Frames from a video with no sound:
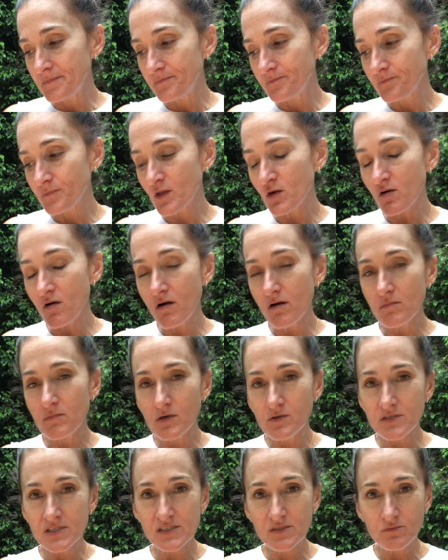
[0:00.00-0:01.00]
they're
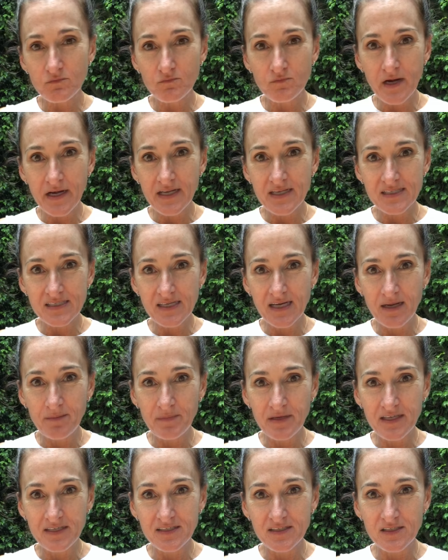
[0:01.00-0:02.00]
almost ready to come
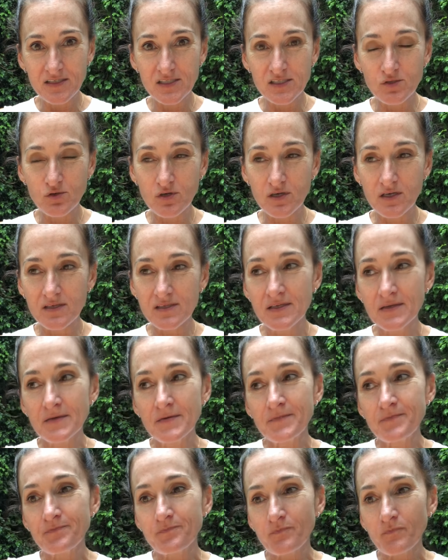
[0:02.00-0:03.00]
into the stores
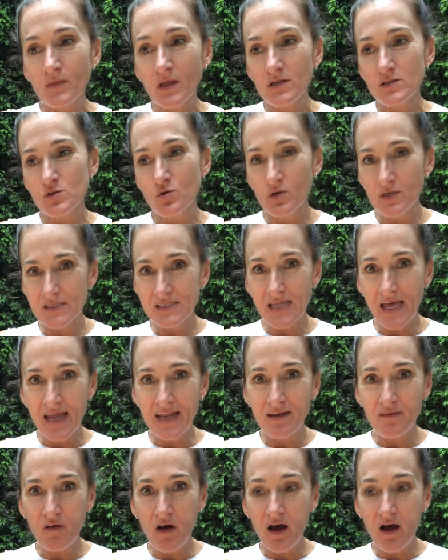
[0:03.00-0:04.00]
towards the
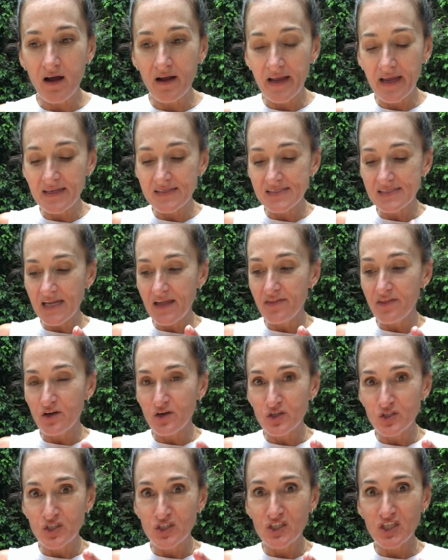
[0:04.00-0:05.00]
end of August, and
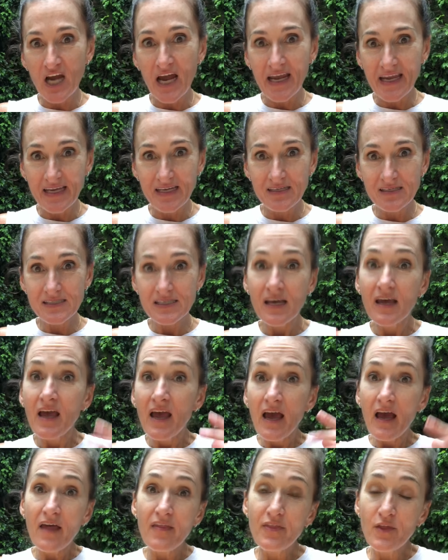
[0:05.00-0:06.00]
they're giant.
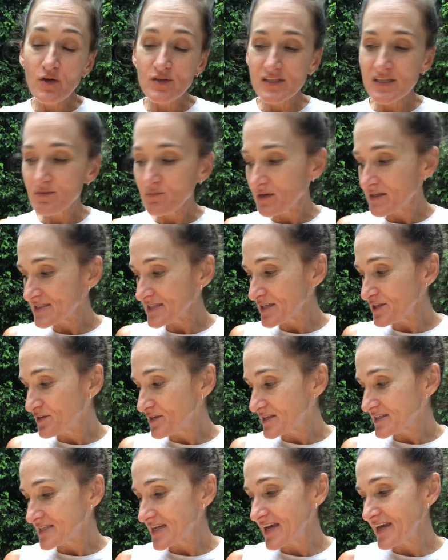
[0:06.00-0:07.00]
And those are the ones that you
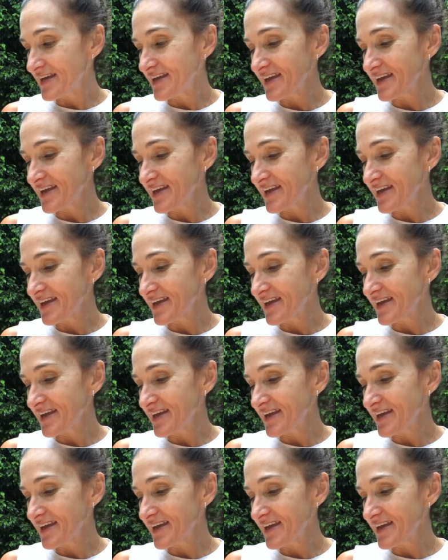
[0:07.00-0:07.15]
can take